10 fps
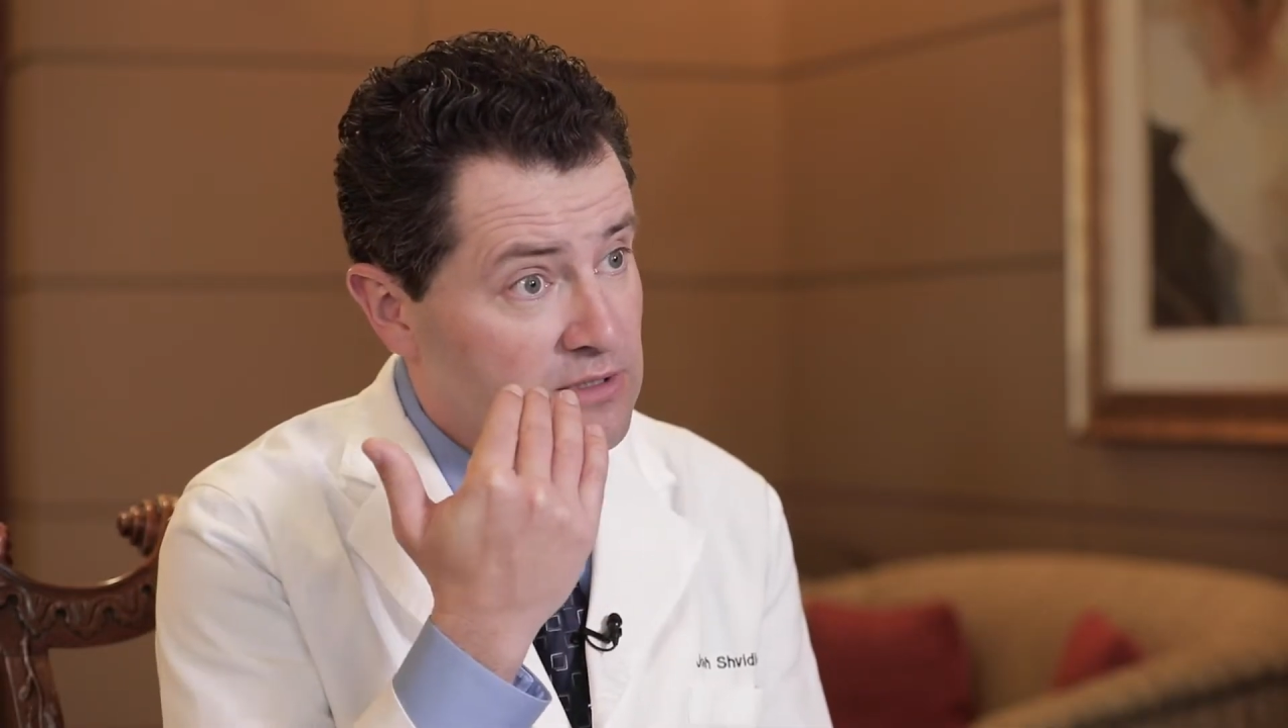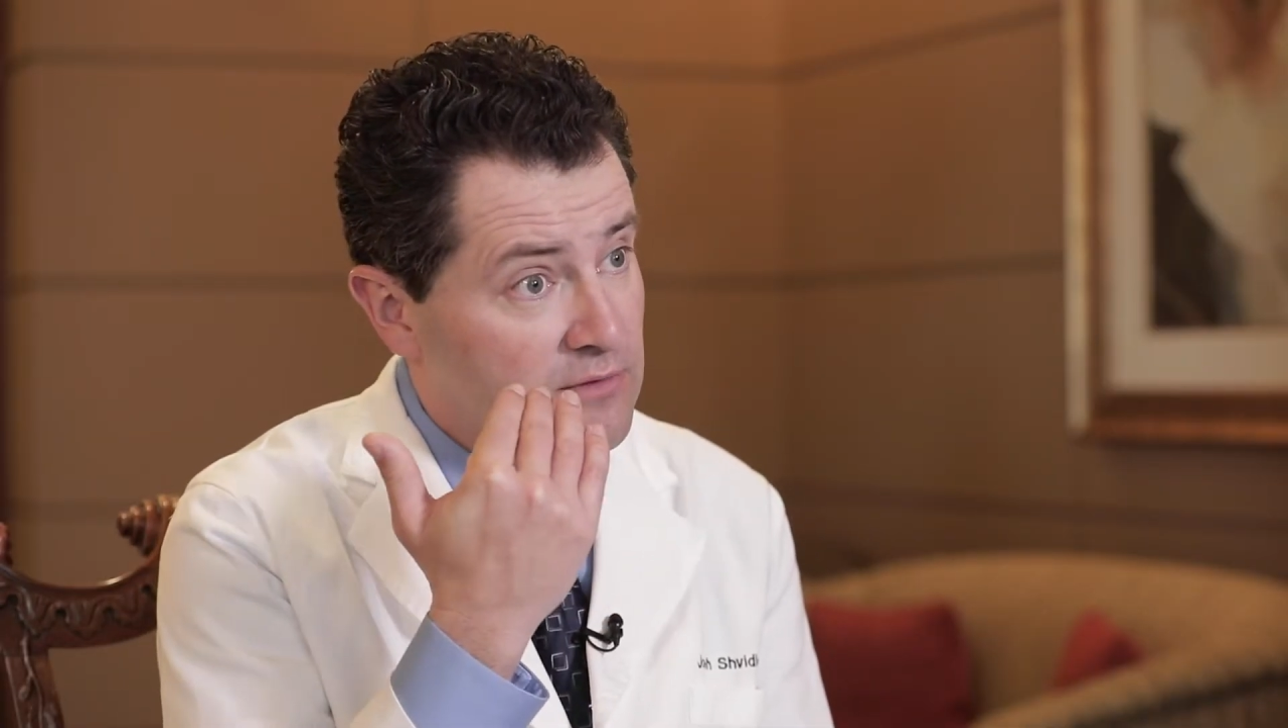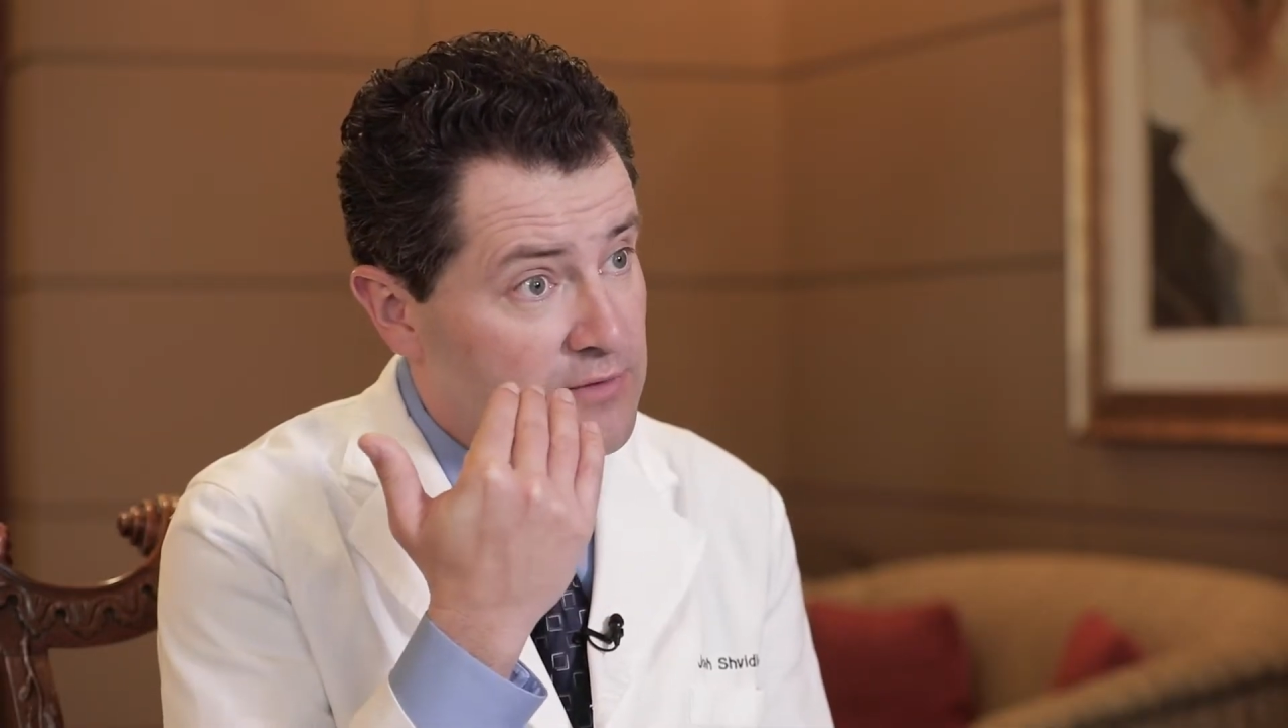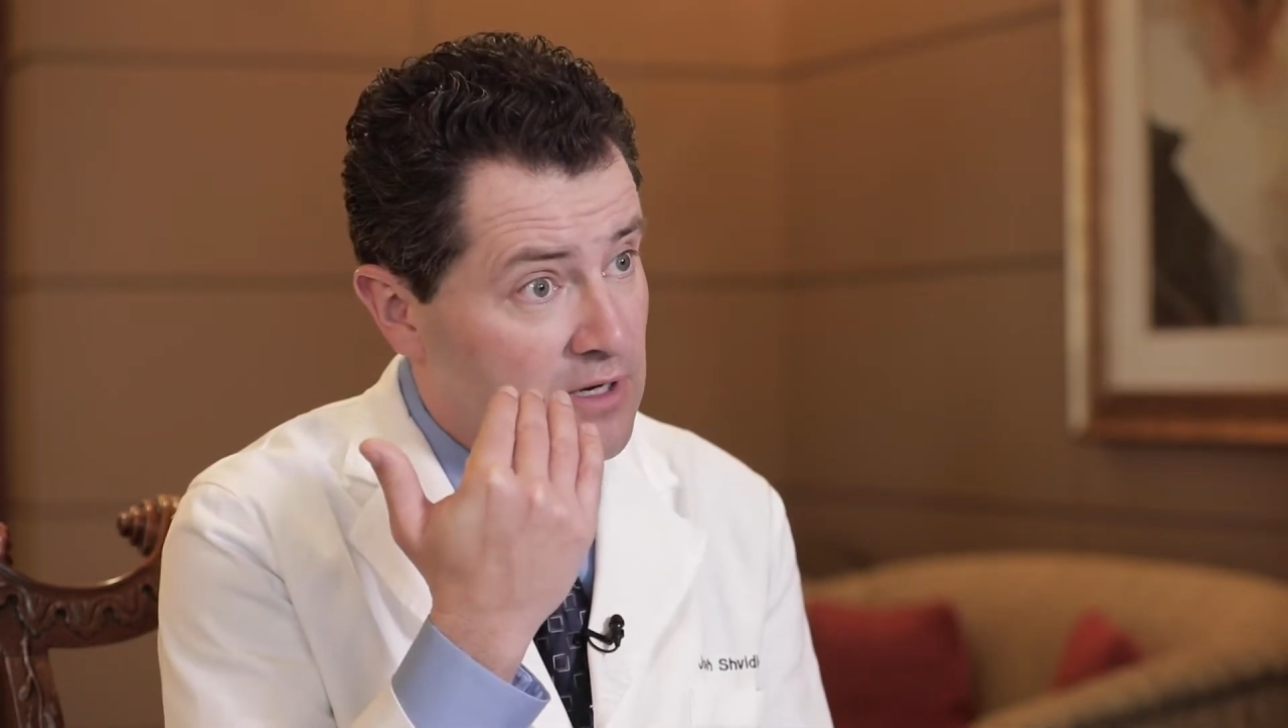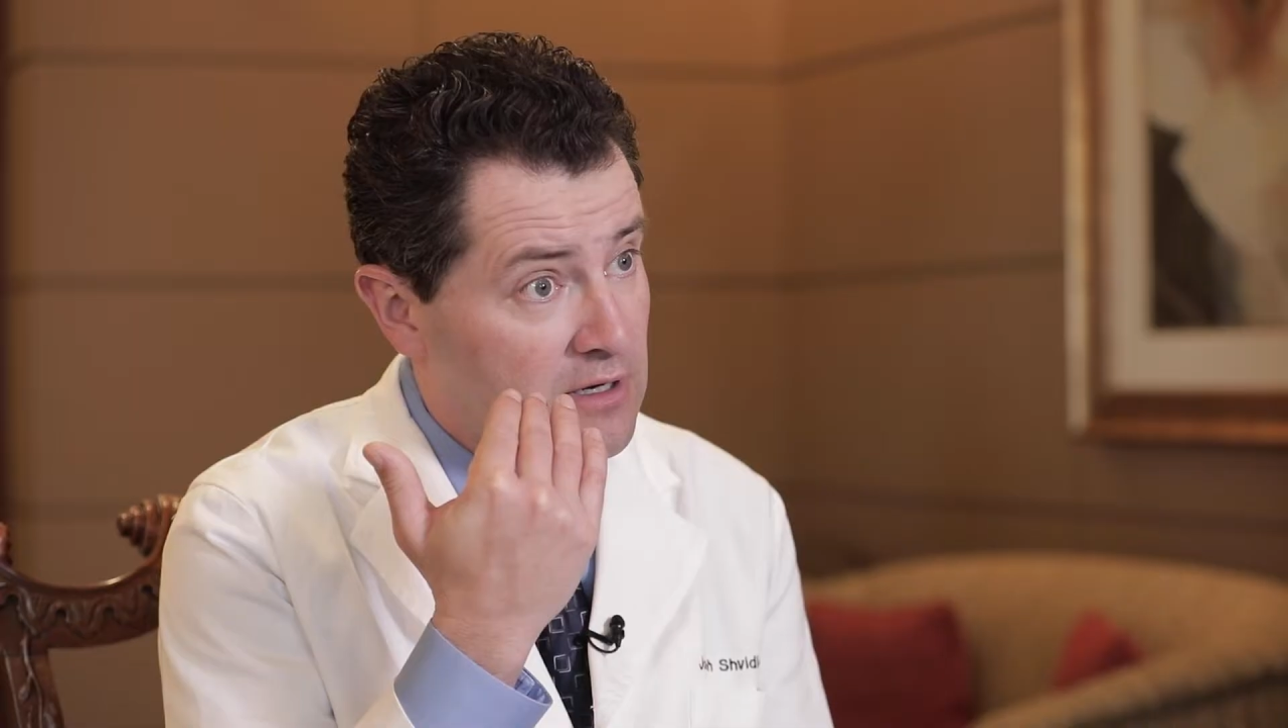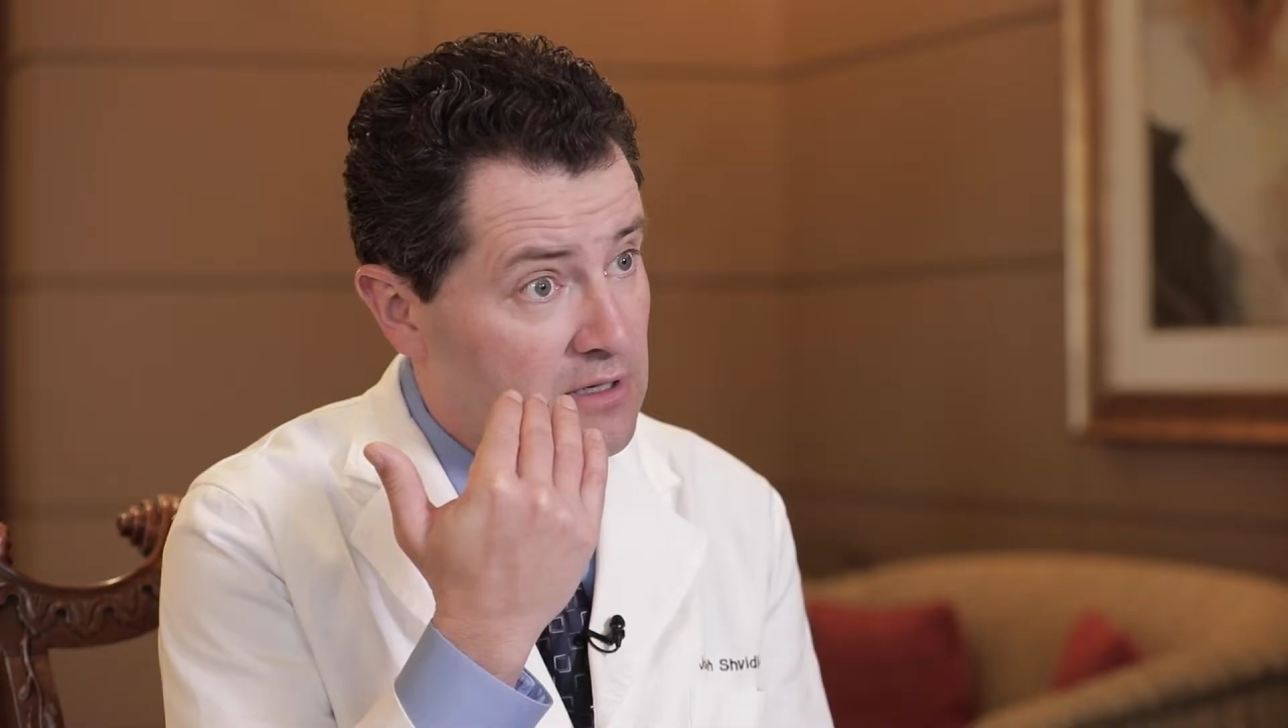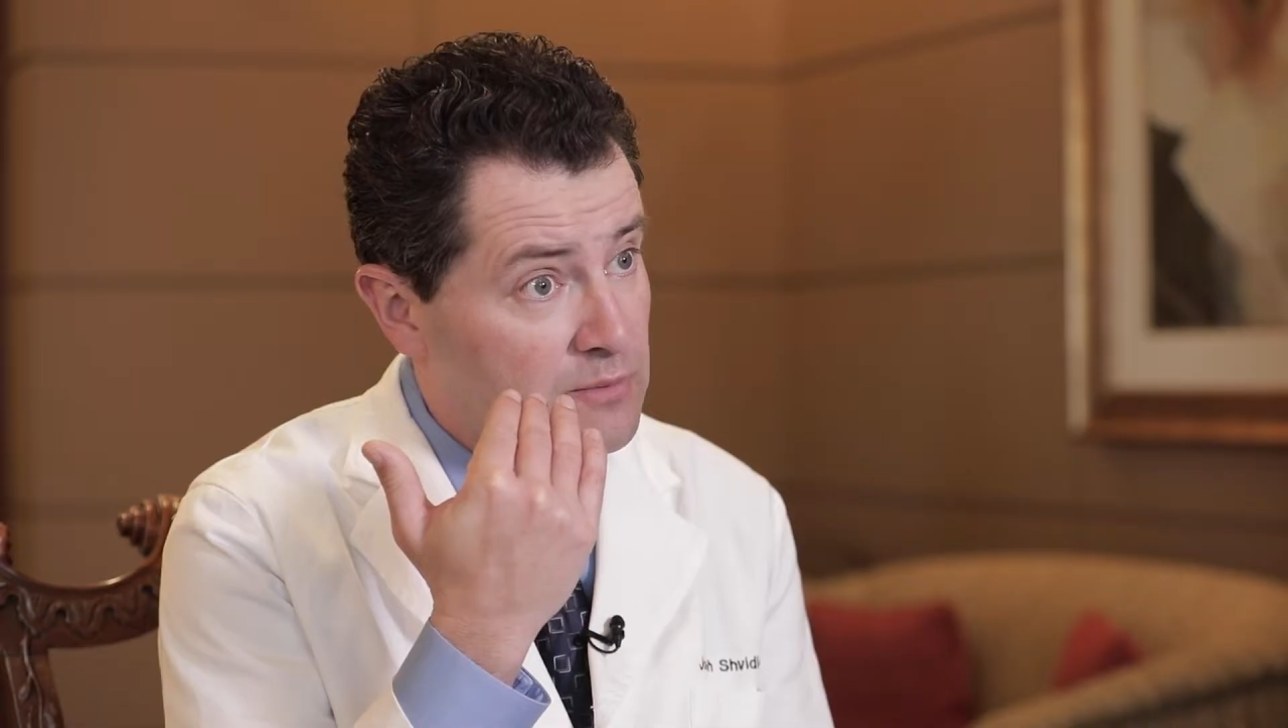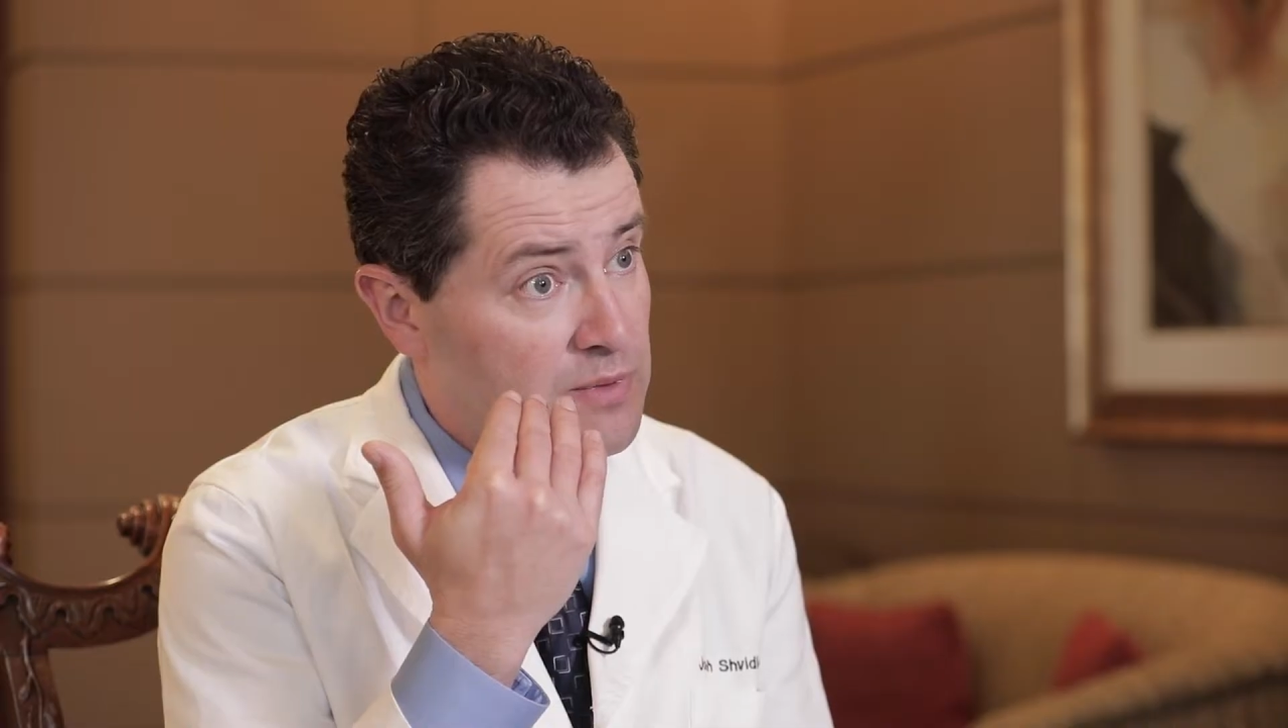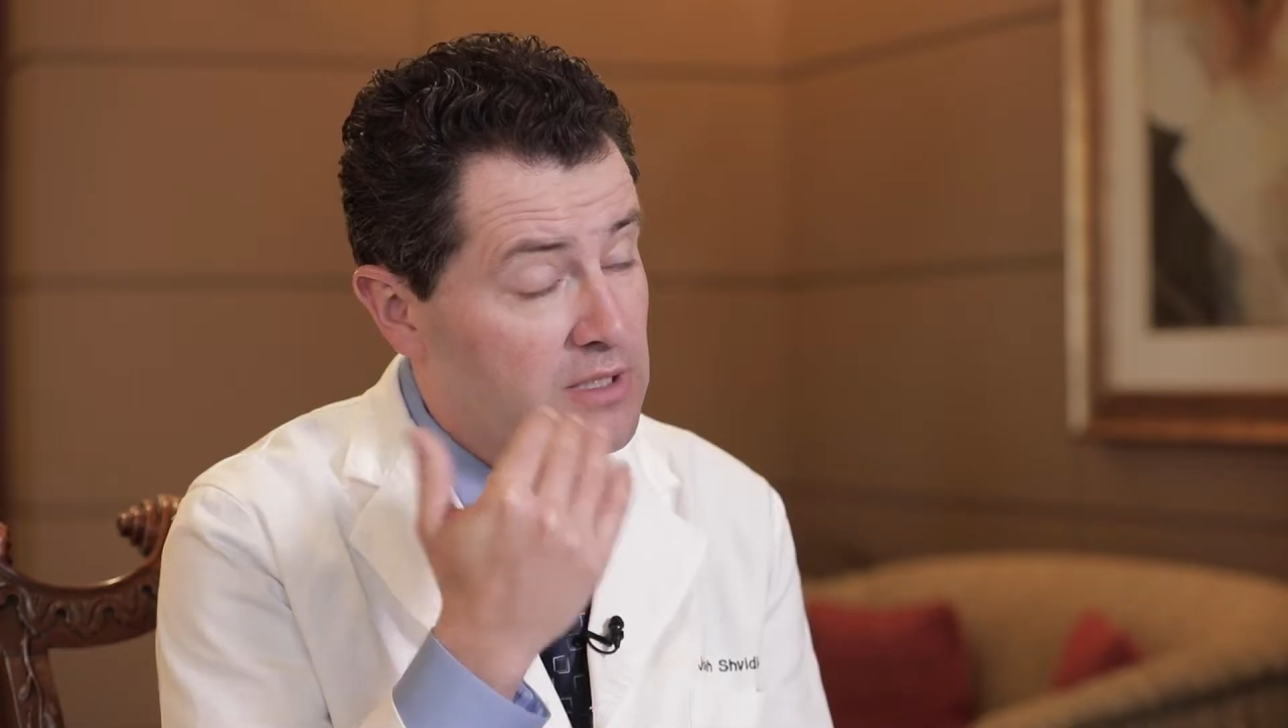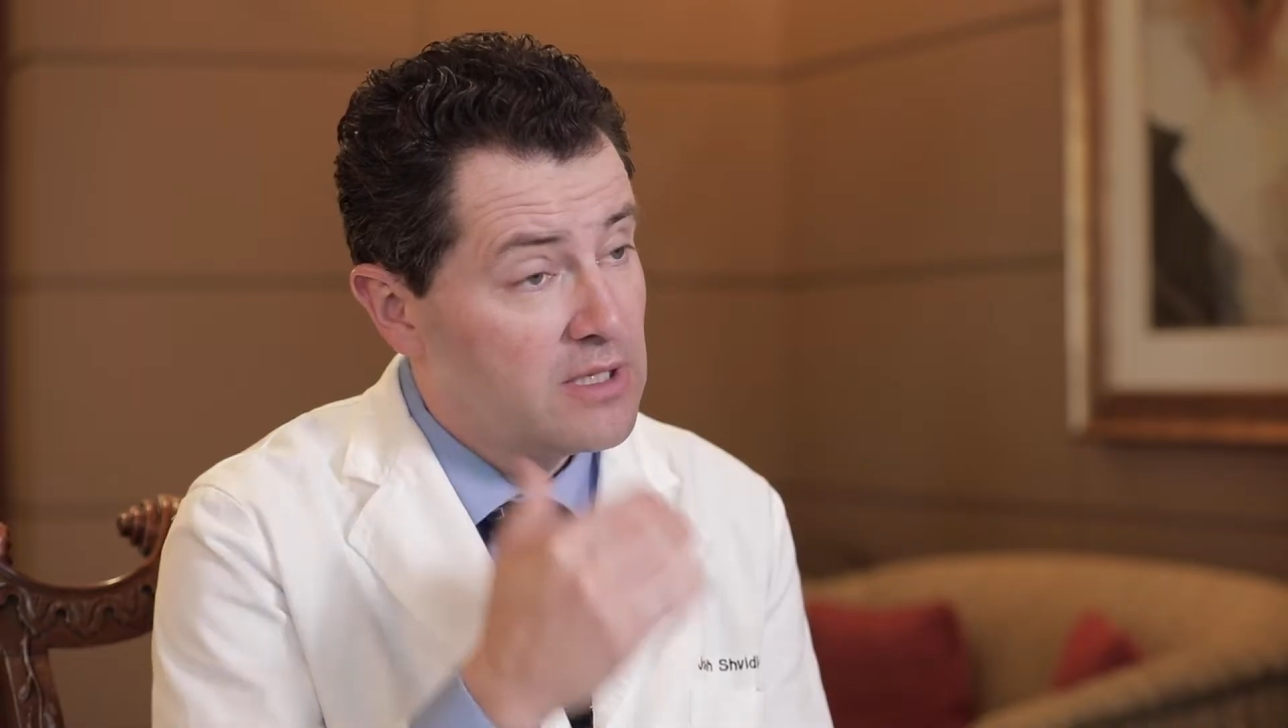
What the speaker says: of the hump,